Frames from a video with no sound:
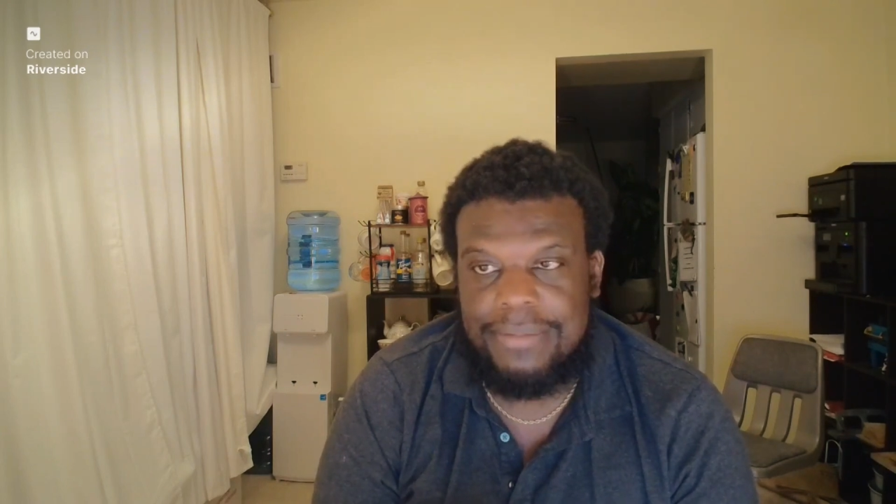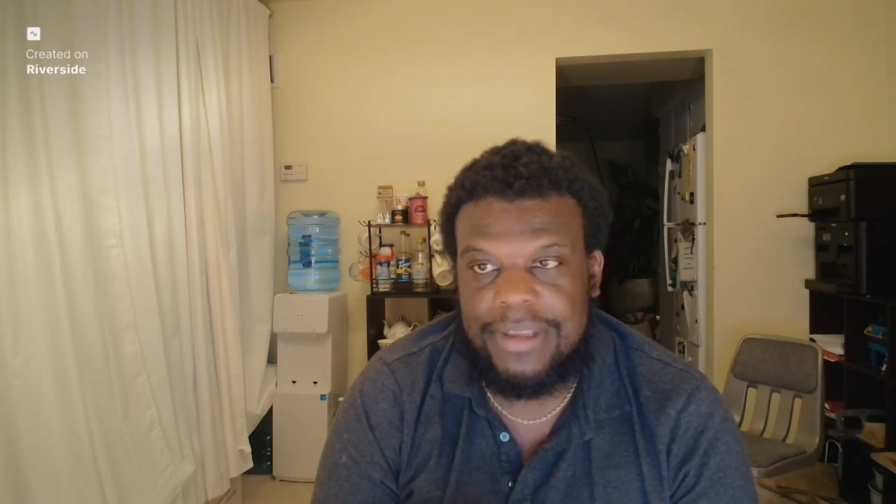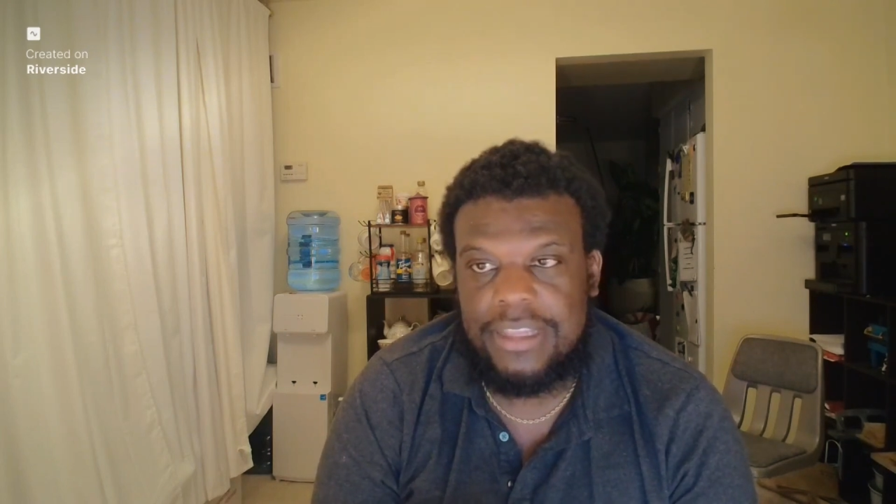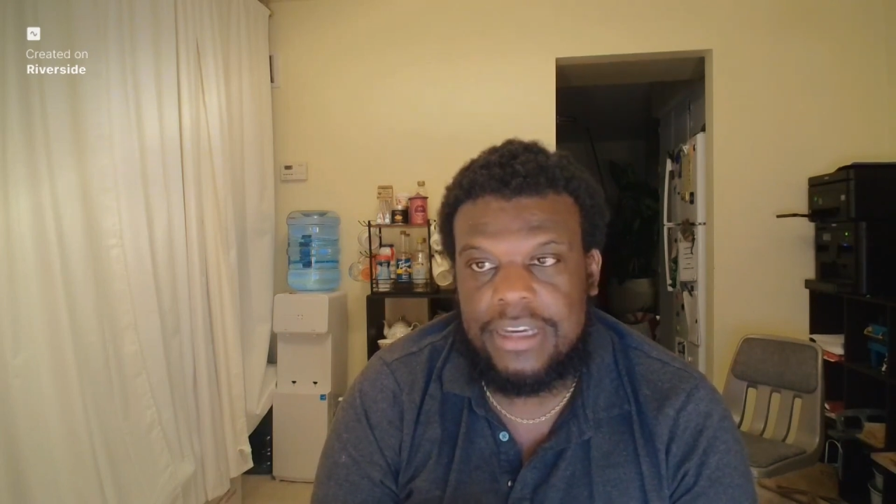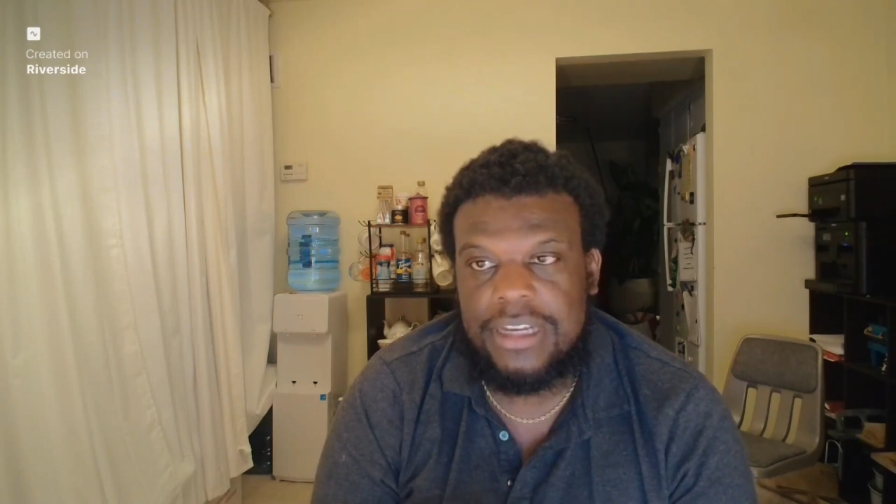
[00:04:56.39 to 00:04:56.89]

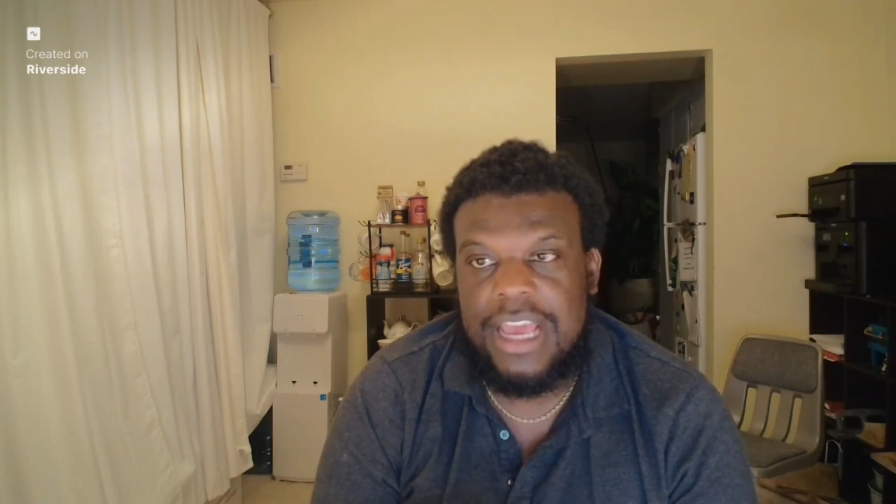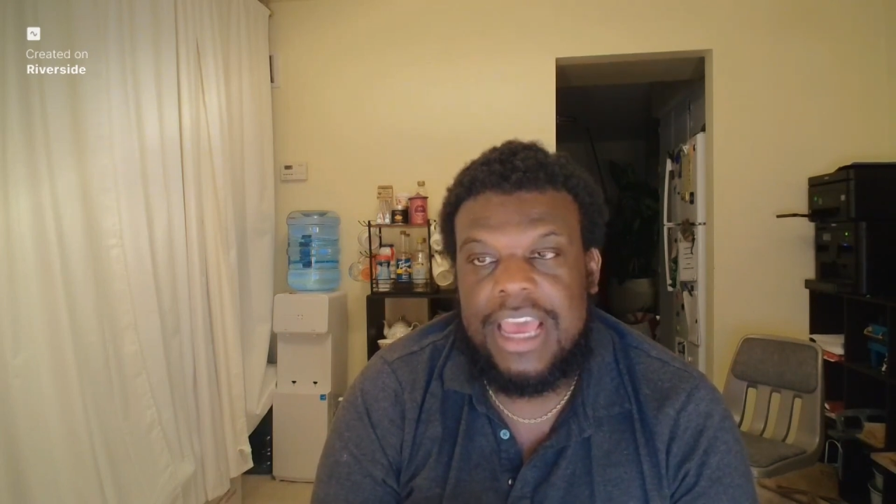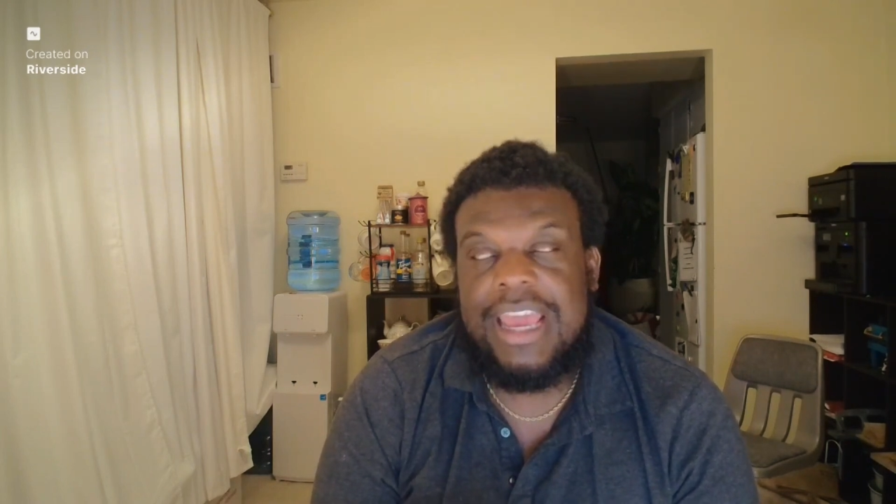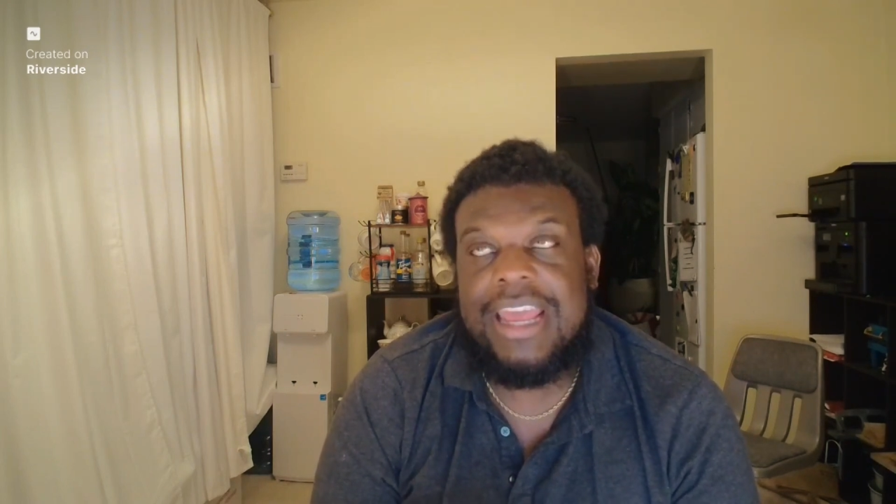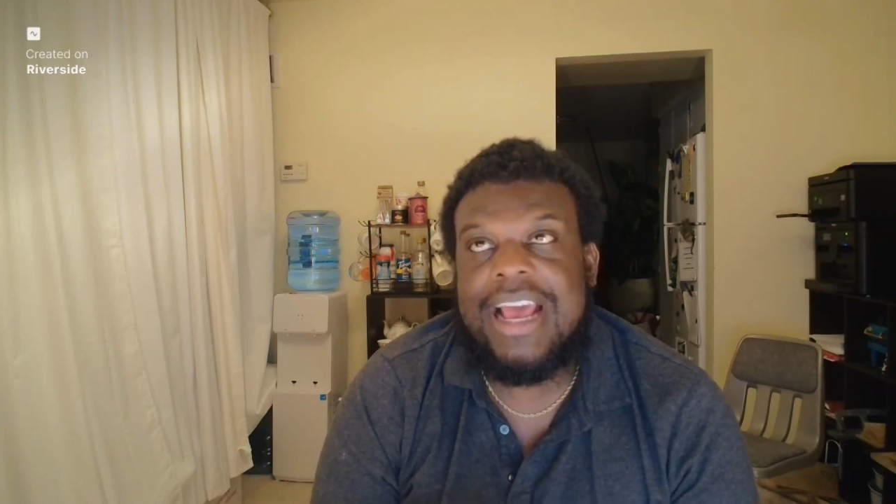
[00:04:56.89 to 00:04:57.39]

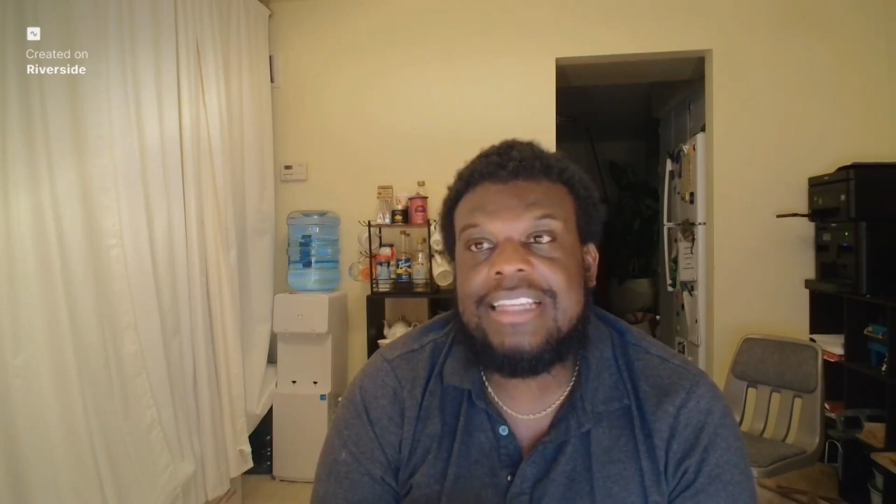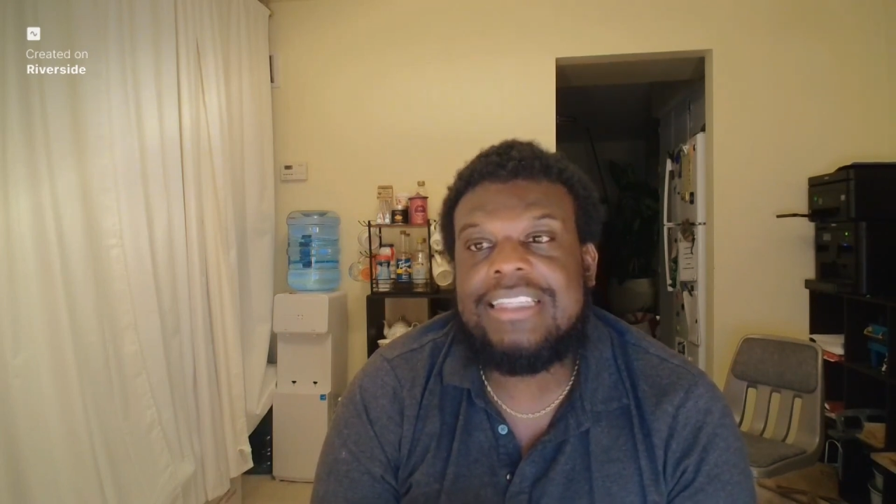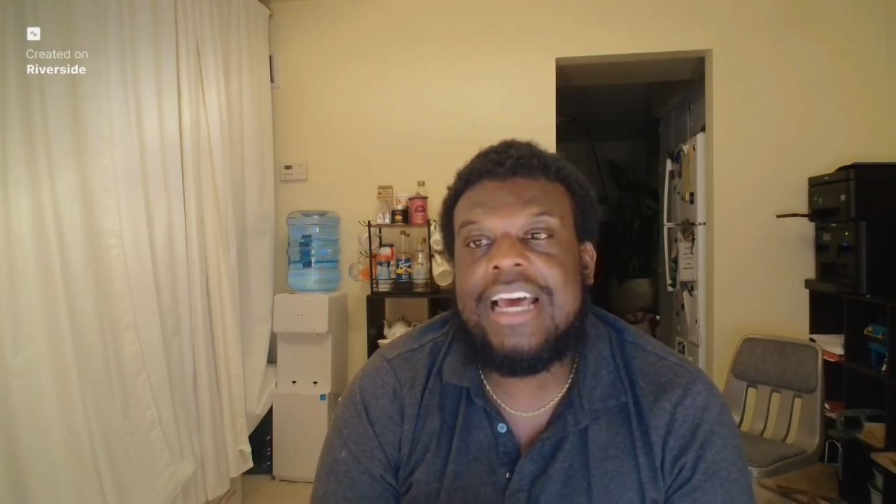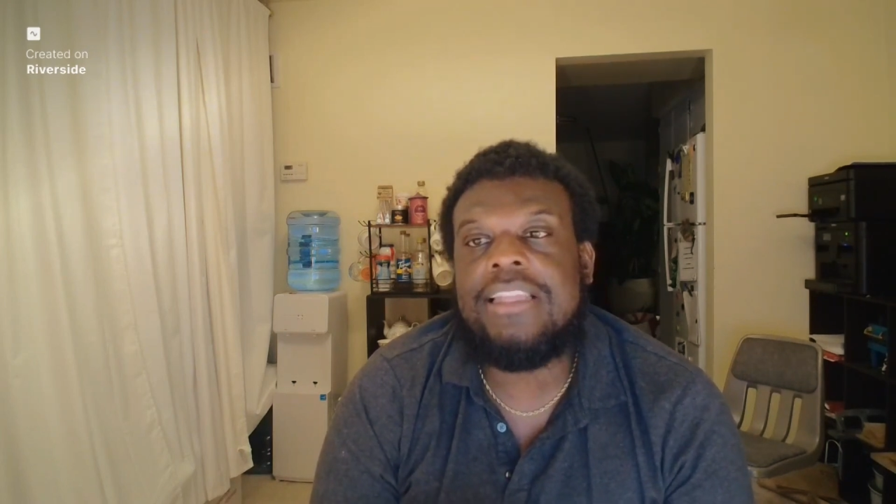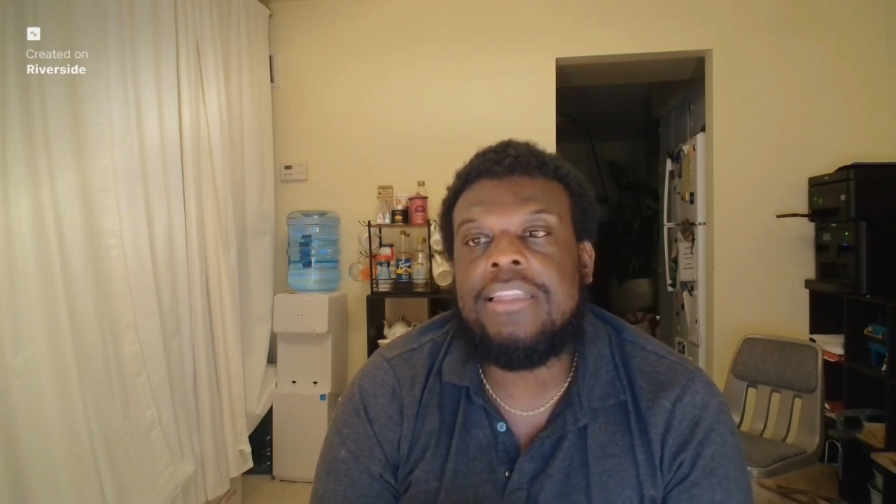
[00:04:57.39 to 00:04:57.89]
it has
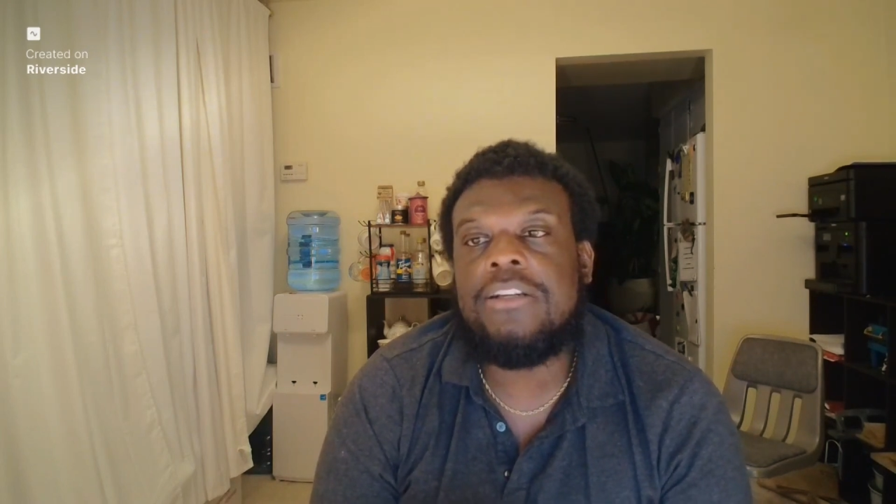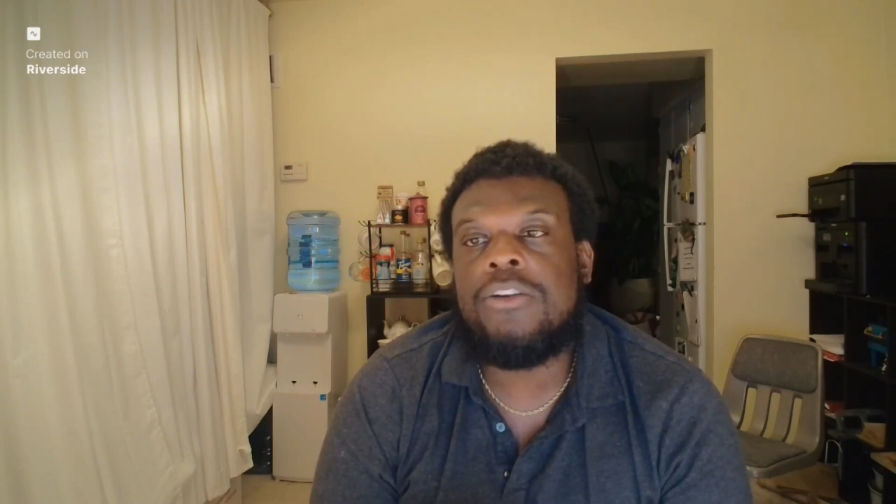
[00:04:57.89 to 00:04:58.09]
not looked